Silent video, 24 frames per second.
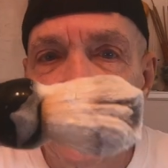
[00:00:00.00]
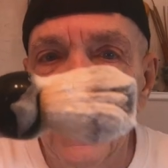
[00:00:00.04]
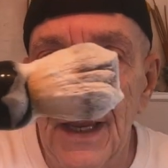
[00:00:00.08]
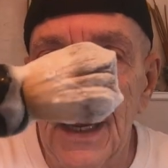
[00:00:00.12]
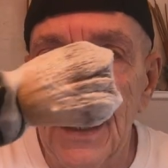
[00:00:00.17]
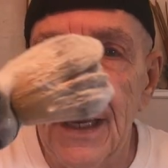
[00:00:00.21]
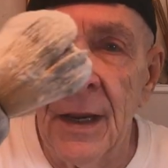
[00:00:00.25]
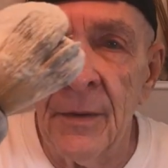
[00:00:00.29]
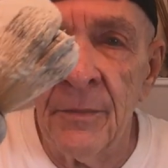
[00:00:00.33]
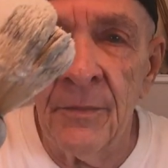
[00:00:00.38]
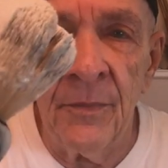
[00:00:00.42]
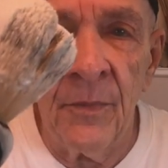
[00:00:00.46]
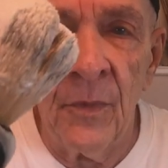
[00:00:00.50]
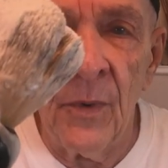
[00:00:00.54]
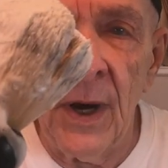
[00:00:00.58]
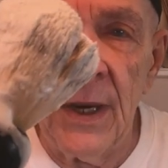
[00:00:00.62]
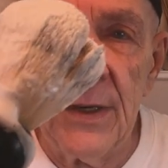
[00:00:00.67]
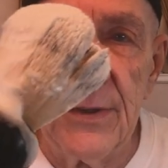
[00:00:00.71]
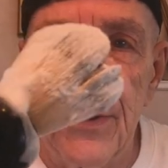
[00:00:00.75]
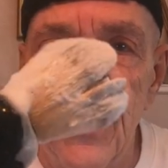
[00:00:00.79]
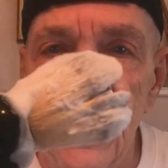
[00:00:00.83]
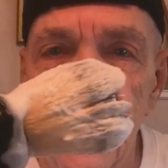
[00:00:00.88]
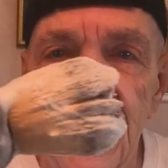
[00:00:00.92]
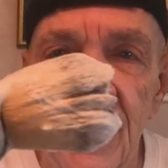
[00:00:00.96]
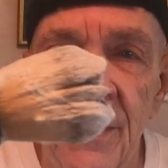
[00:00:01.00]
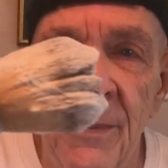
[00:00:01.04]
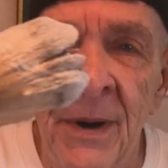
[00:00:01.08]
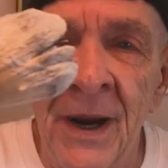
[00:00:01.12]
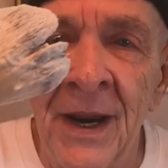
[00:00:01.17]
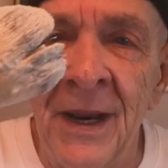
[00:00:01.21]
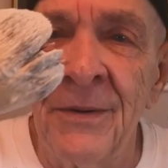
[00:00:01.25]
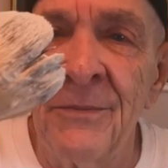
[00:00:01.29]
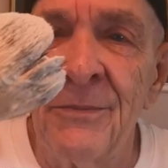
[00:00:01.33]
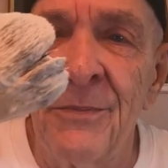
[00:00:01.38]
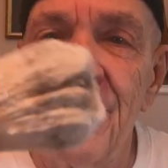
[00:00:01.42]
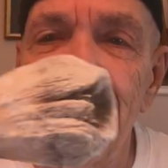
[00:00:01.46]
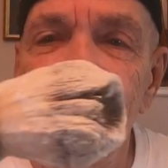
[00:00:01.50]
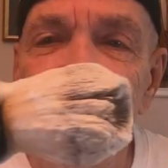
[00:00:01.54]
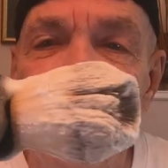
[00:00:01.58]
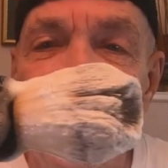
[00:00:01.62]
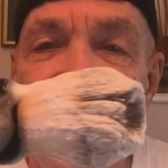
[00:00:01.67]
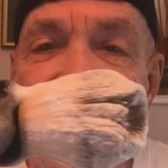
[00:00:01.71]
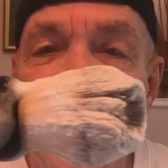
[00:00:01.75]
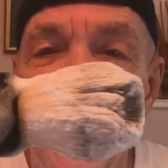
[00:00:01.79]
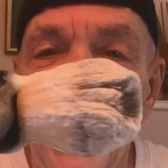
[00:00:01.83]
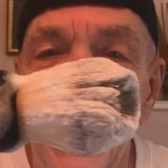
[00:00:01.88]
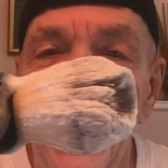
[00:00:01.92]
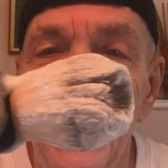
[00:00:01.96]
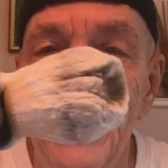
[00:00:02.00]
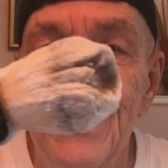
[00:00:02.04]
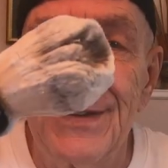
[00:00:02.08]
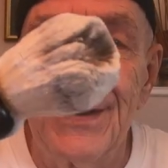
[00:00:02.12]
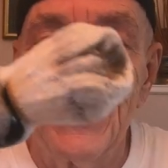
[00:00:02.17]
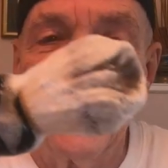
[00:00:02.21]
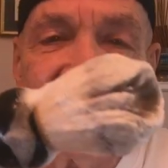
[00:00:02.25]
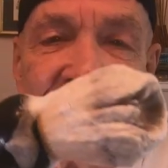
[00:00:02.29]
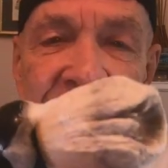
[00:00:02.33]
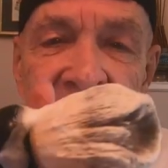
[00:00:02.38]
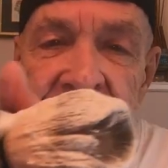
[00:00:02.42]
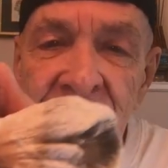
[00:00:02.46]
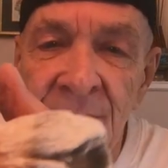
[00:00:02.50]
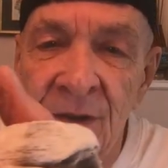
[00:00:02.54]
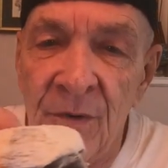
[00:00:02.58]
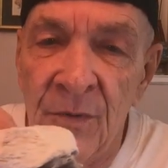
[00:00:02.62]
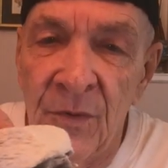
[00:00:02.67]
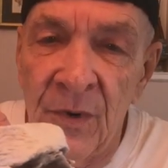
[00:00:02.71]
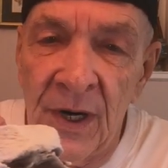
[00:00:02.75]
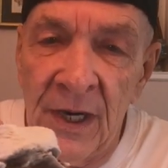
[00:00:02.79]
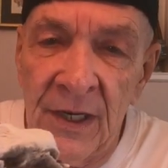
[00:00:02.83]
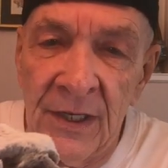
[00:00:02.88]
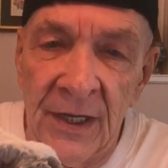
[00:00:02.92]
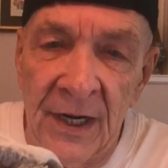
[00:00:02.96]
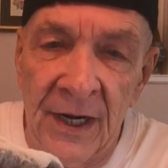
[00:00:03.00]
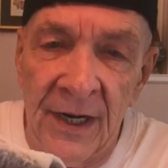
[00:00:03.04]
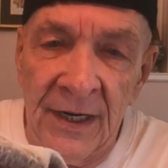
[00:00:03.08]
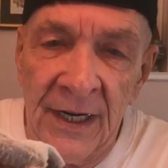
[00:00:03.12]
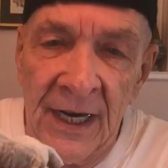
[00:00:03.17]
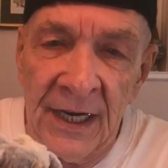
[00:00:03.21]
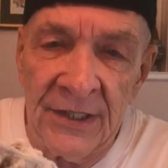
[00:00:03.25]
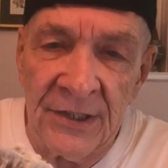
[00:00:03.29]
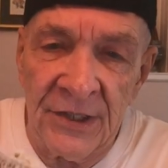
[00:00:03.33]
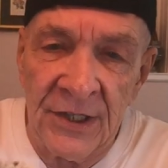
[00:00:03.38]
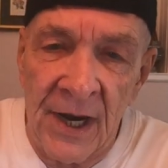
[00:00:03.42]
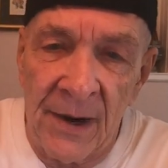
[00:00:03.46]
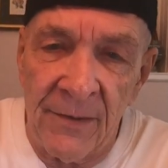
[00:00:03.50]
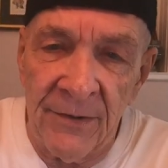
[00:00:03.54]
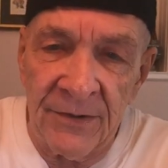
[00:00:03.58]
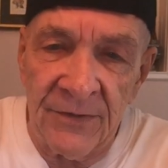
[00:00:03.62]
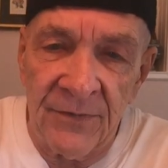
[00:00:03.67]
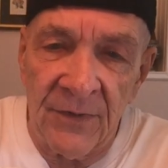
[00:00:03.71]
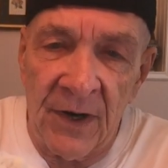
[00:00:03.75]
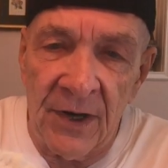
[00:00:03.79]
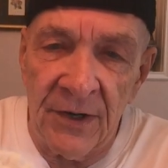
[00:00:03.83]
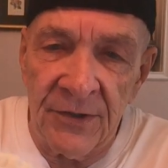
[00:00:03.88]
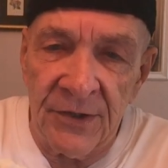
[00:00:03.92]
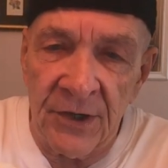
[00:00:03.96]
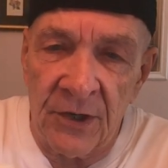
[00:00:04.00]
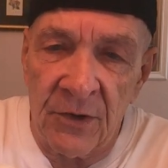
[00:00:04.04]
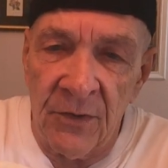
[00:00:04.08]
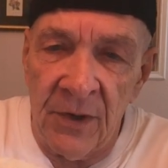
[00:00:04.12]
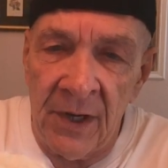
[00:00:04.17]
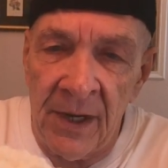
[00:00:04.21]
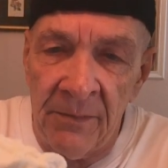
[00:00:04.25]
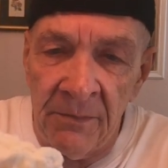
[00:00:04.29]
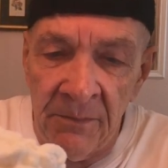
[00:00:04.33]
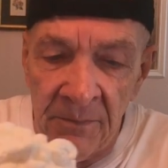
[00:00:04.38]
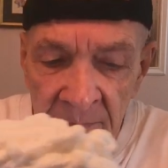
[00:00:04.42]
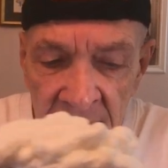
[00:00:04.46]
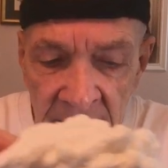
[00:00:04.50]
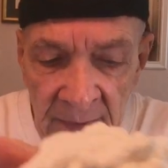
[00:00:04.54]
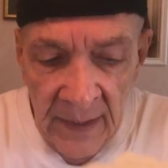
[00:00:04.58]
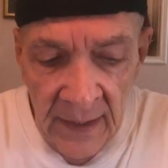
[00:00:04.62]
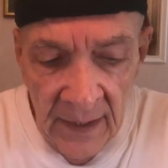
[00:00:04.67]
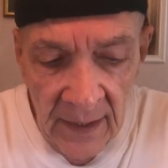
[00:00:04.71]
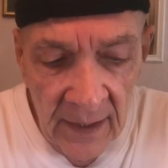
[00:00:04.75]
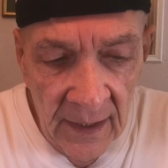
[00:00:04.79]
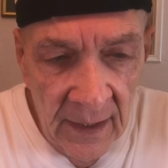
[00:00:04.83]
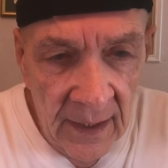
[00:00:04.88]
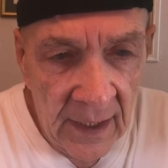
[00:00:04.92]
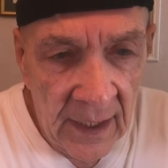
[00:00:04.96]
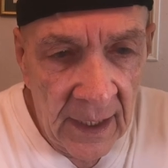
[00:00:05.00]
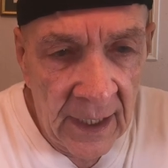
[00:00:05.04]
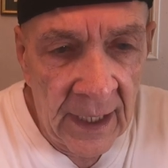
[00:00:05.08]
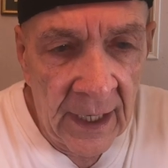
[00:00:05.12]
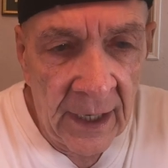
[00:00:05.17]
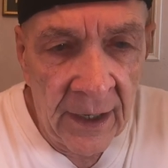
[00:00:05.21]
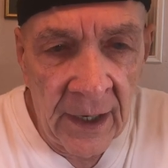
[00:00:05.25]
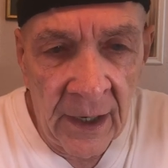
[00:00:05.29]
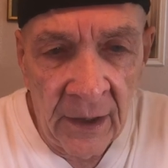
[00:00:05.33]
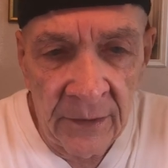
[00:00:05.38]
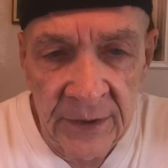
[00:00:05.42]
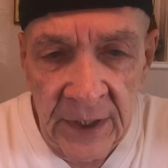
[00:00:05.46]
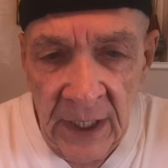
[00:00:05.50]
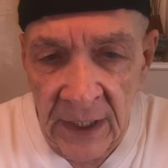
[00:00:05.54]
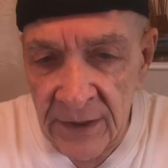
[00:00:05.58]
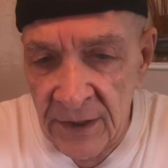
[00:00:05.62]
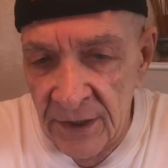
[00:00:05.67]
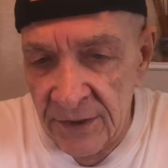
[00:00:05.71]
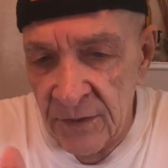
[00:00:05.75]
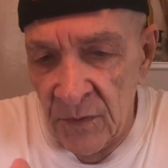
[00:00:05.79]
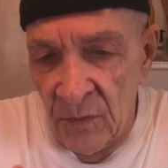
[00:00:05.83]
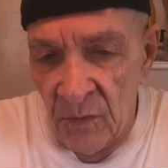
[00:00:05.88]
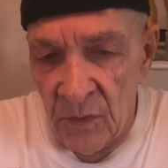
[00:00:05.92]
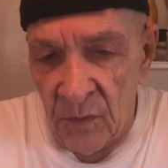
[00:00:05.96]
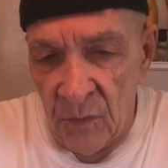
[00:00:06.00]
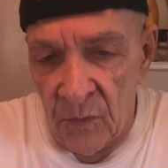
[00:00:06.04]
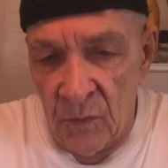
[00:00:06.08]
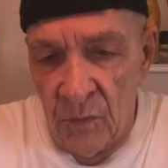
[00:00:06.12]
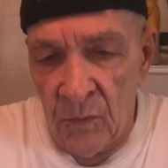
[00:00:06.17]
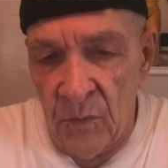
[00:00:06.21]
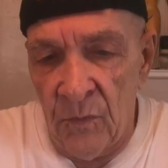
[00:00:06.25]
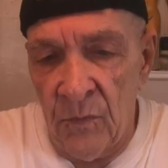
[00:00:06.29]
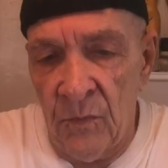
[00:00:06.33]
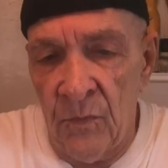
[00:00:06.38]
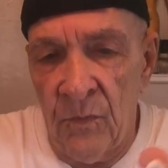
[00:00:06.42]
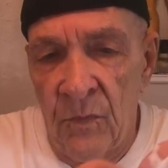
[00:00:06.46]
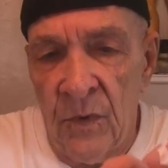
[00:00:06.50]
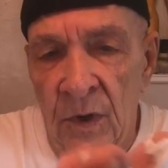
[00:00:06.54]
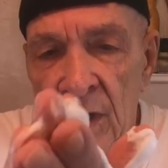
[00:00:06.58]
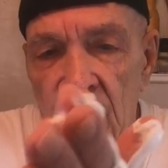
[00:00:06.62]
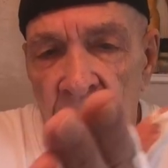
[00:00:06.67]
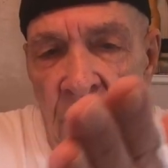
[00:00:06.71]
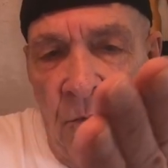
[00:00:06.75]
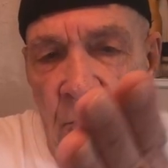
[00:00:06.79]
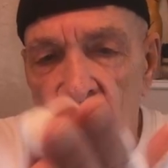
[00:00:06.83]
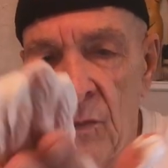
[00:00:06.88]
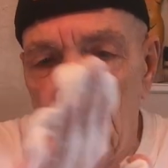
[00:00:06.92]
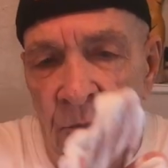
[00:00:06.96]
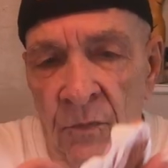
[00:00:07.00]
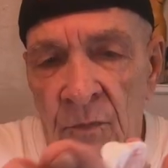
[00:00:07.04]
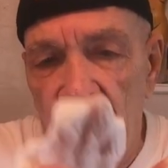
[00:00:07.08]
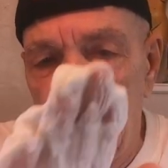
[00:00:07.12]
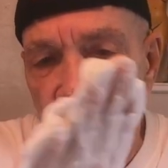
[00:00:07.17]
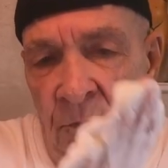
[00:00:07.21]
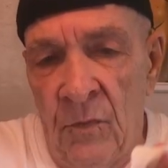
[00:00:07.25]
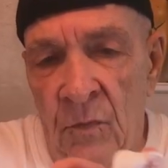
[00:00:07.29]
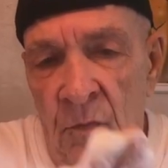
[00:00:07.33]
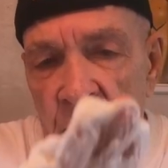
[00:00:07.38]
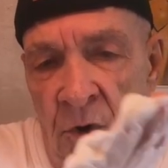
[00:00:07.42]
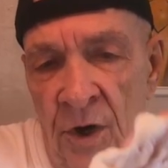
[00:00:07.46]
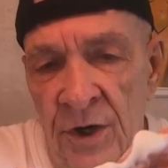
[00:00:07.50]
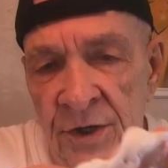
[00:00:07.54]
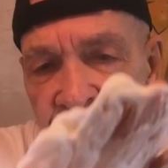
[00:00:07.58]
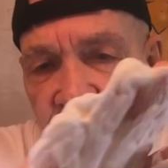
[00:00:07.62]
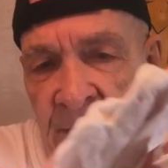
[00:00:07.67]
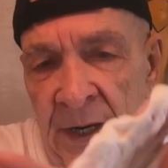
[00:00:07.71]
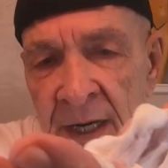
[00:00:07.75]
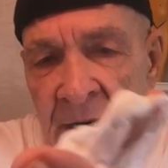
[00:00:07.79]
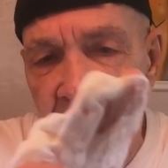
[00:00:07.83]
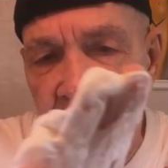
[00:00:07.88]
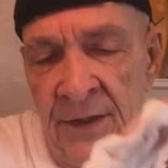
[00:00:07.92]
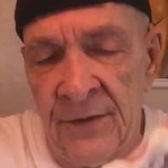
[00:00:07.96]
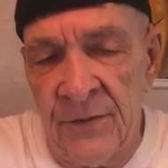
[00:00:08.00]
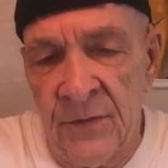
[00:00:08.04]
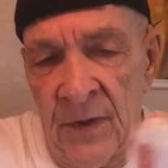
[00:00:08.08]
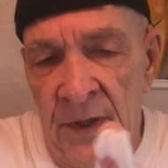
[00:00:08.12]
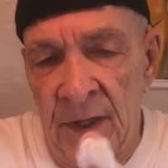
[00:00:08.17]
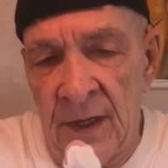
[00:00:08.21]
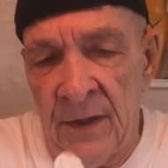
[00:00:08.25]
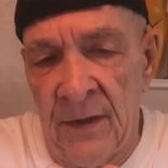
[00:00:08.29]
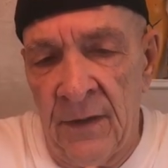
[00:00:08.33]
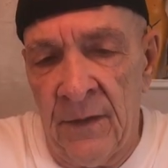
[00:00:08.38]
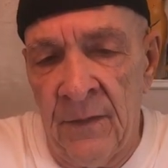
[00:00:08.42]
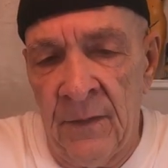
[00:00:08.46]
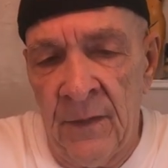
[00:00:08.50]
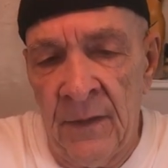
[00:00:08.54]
I got razor on the mind, and it's just It really did a nice job as far as the cream. And then I'll take this and we'll wash my hands with it.